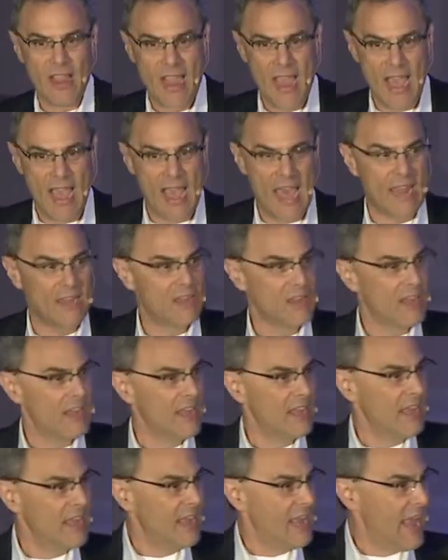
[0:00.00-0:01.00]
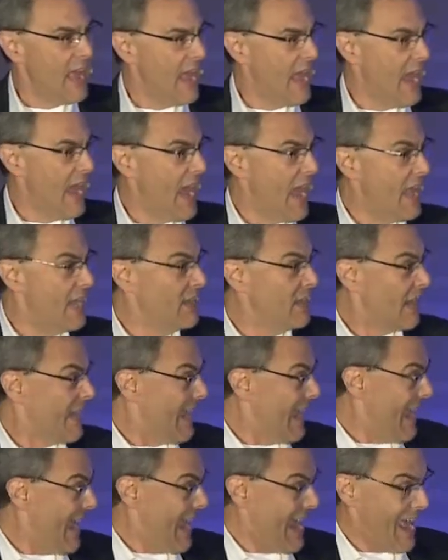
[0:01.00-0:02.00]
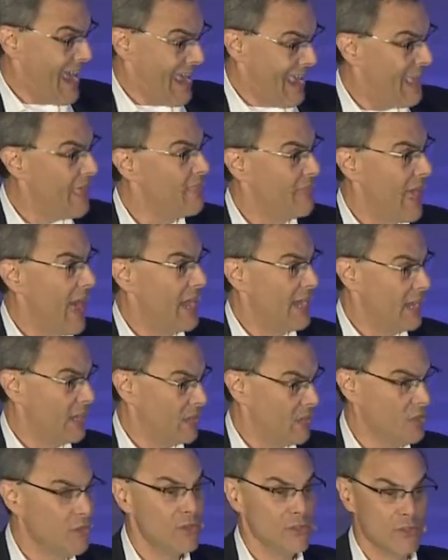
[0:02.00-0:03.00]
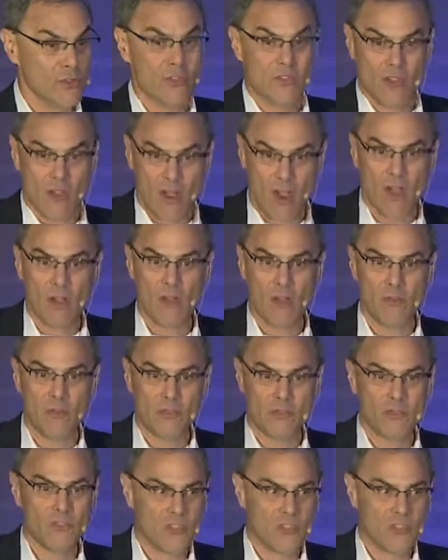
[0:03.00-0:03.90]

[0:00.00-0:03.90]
And that includes our own